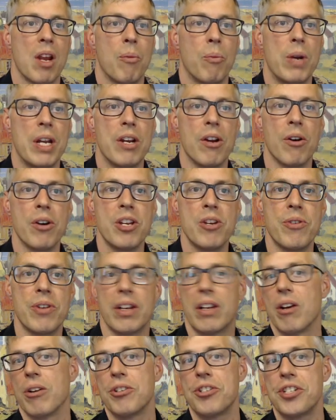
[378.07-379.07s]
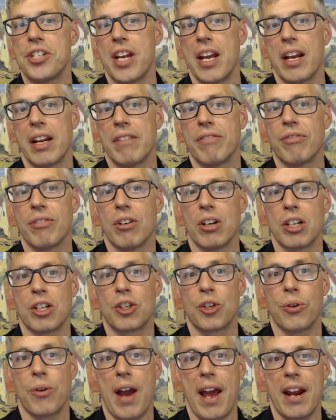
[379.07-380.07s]
we know you negotiated for a
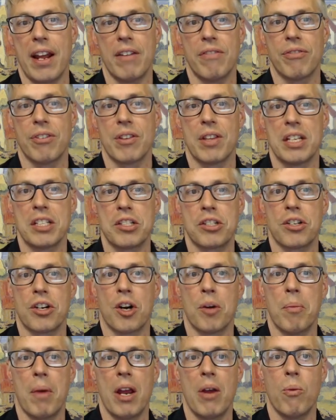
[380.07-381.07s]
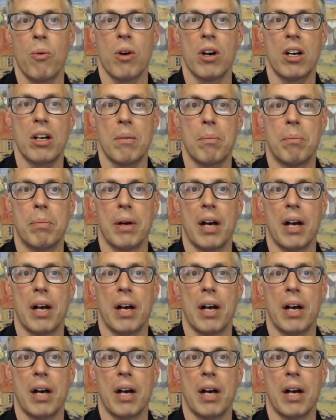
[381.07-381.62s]
credit for this termite work,